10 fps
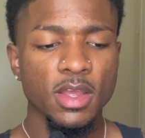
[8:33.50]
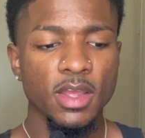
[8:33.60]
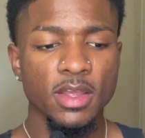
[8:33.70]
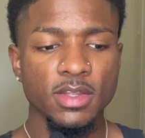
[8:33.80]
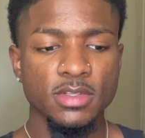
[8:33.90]

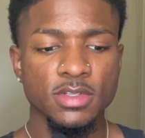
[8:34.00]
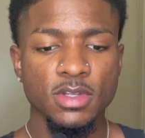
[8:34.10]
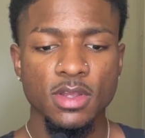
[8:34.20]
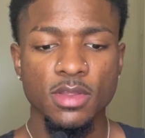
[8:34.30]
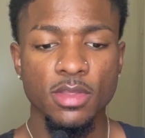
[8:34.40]
Is
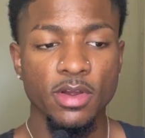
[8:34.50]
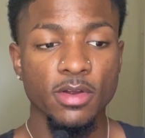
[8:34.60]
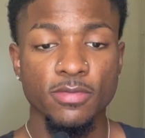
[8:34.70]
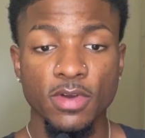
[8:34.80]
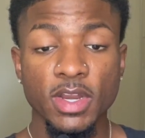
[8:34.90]
their
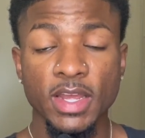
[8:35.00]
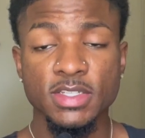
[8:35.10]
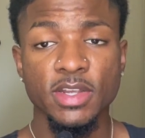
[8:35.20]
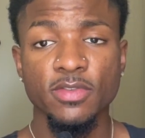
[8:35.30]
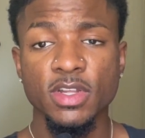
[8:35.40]
fun
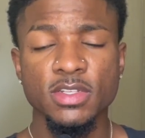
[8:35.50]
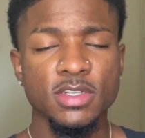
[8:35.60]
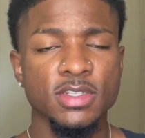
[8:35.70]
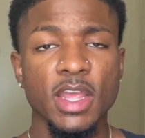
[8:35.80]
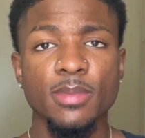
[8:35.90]
activities the
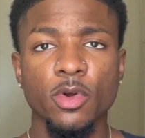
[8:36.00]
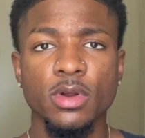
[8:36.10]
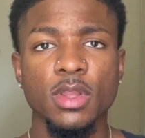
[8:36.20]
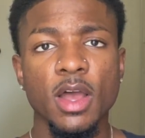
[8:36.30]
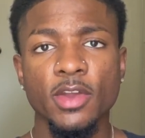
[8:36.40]
same or
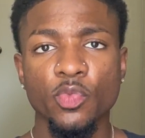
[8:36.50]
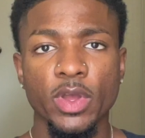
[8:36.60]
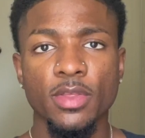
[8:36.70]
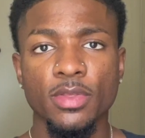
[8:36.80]
aligned with